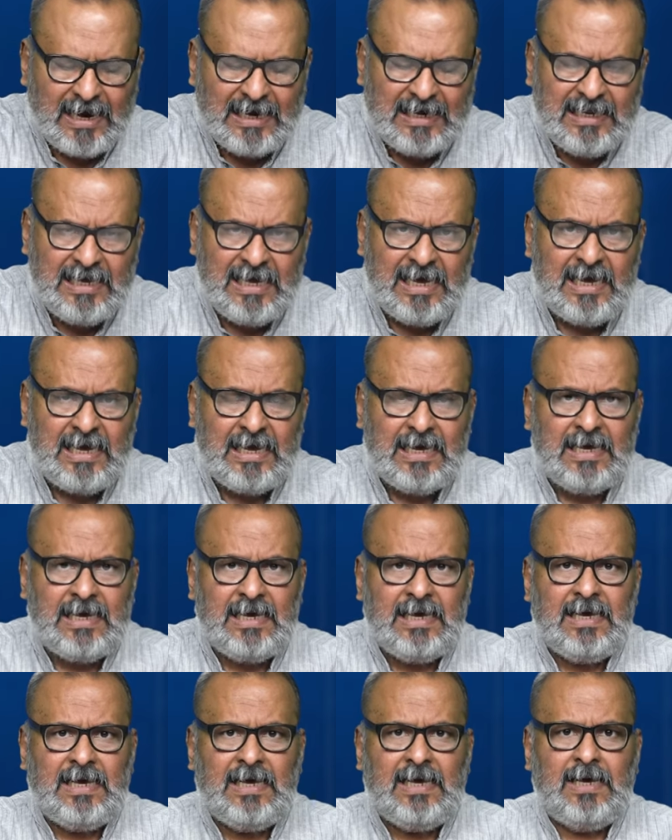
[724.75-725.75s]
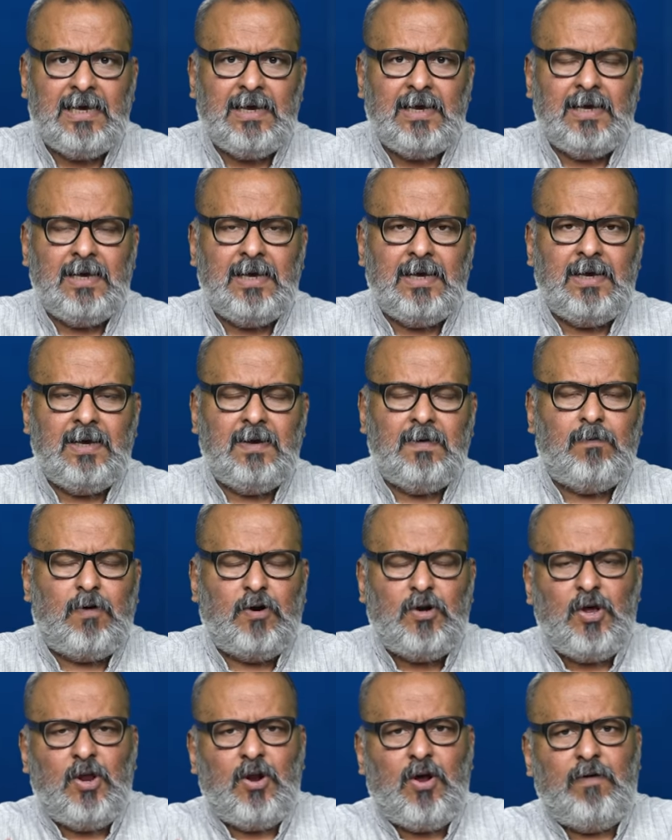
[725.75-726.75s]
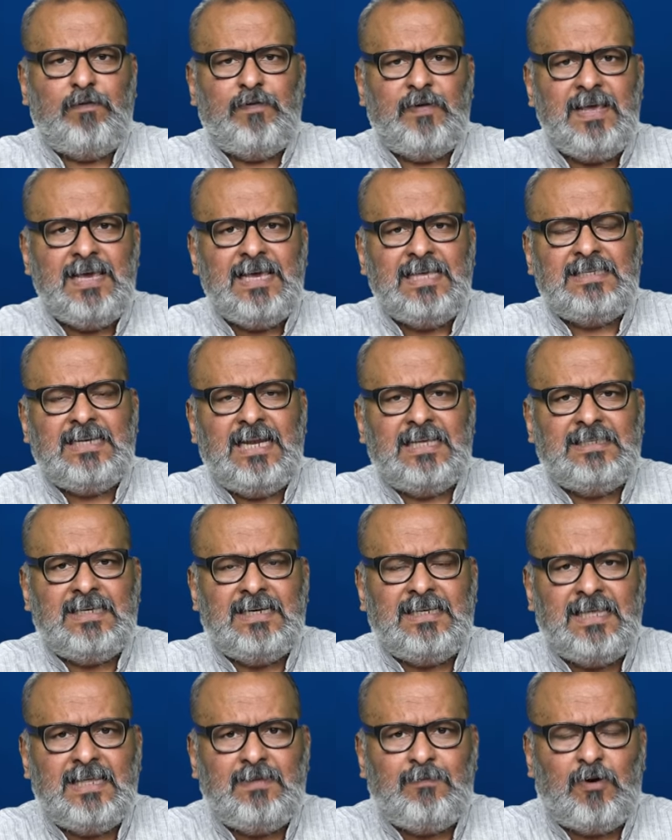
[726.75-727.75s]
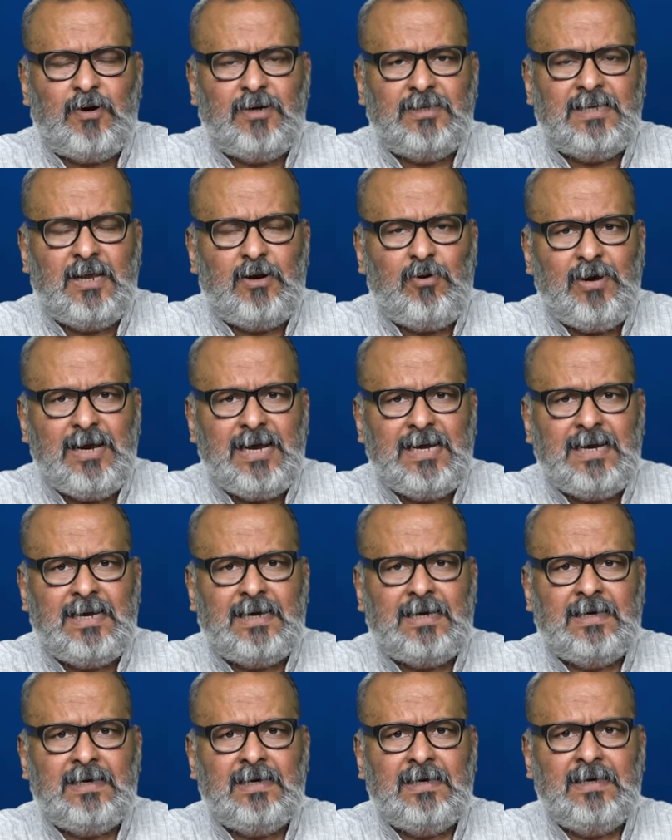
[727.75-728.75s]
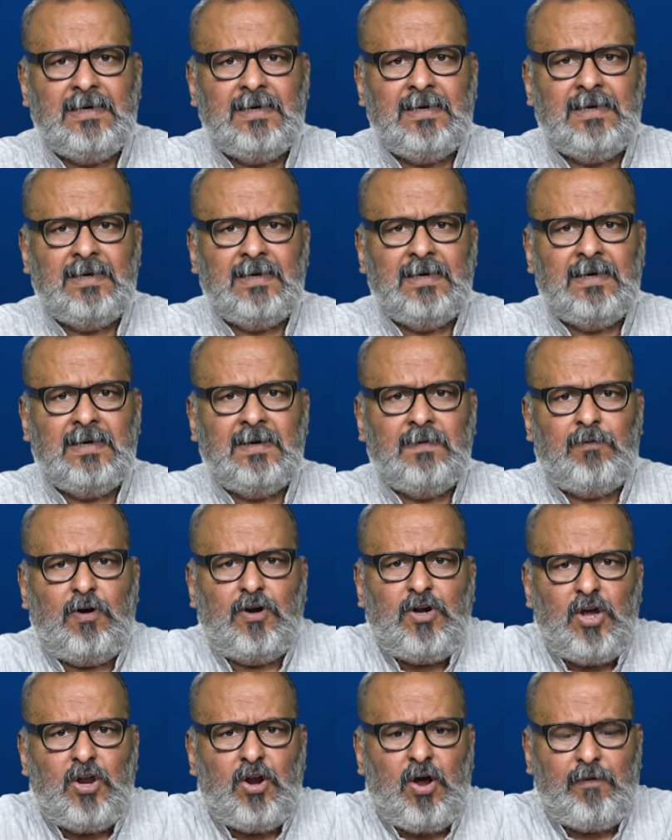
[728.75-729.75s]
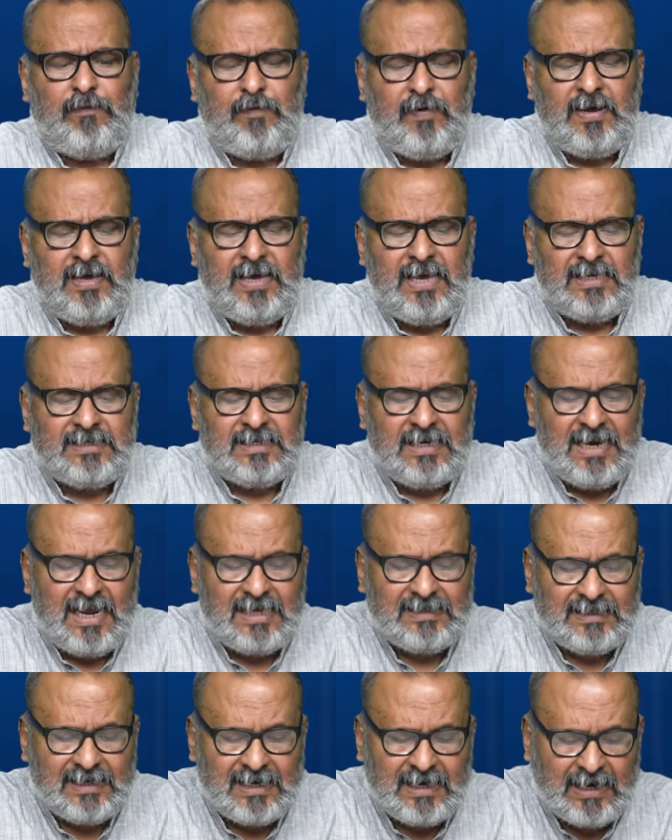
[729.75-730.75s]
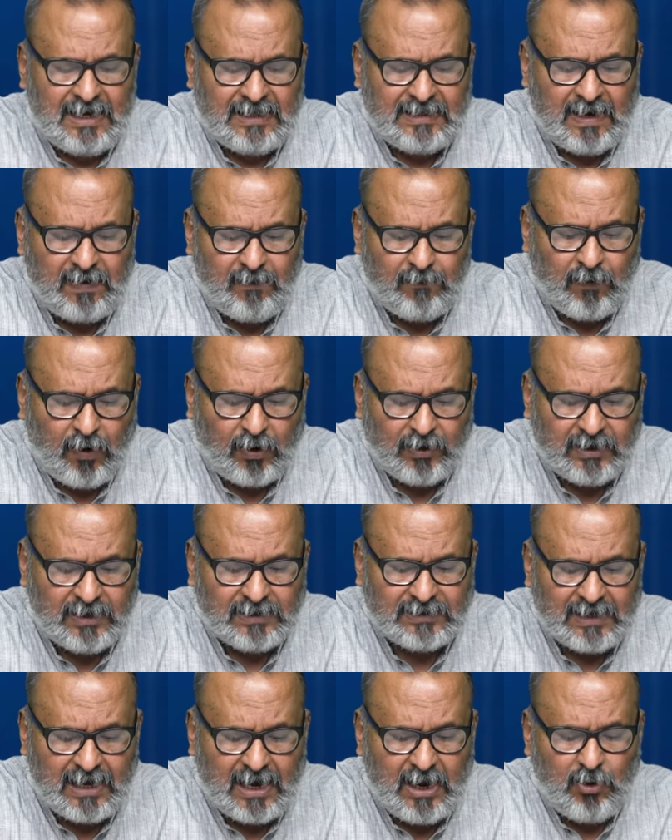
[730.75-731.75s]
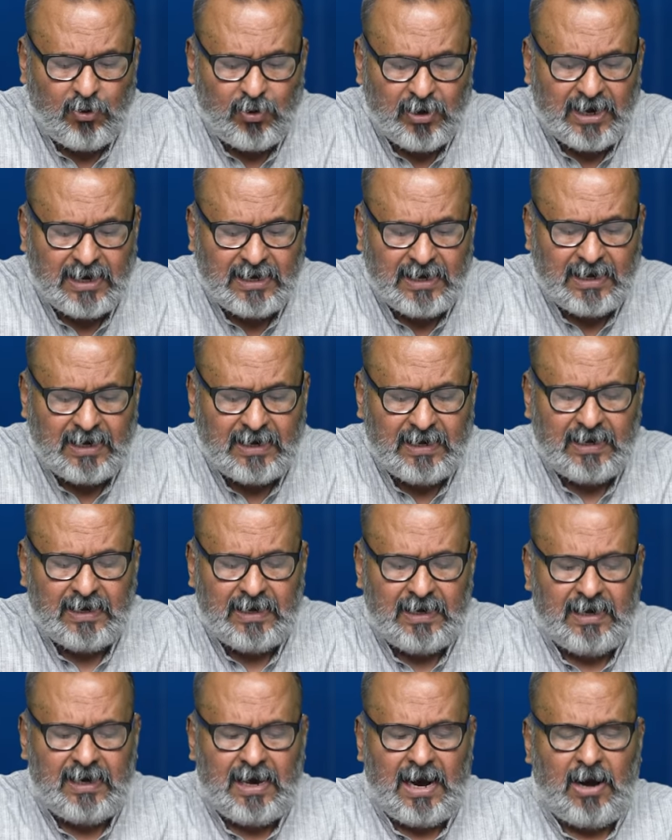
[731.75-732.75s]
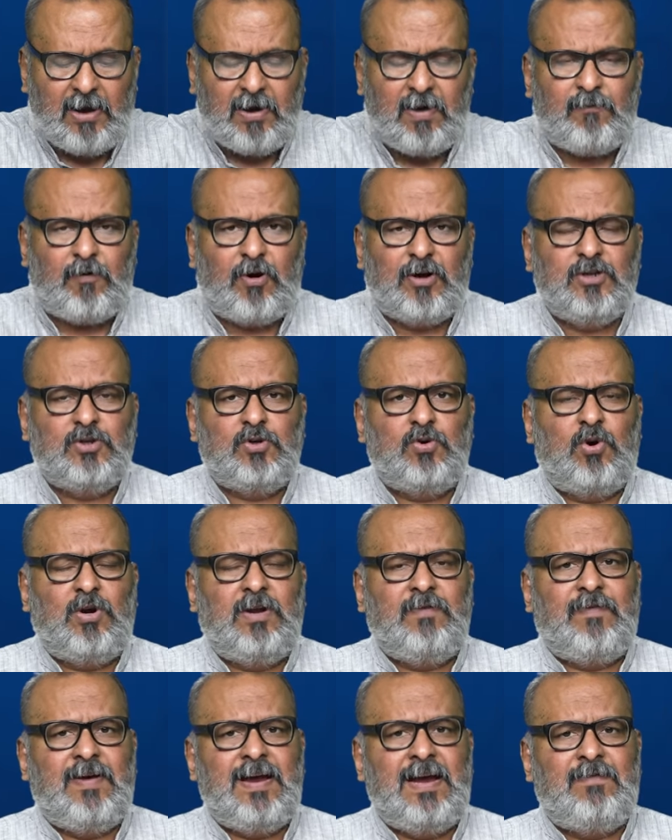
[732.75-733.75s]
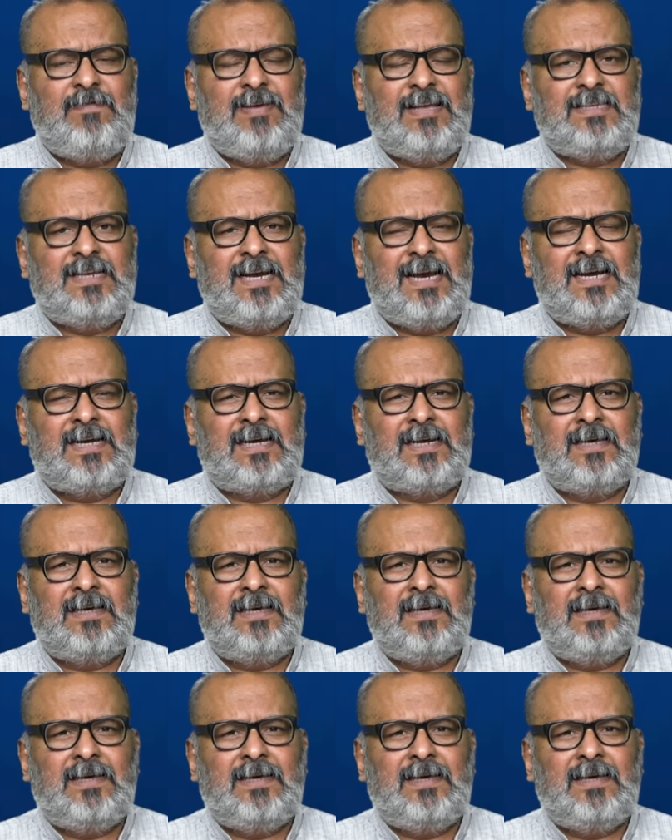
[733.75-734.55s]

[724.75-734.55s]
D, what you are offering is lesser than what is allocated. What you are offering is lesser than what is allocated, what is notified wage rate.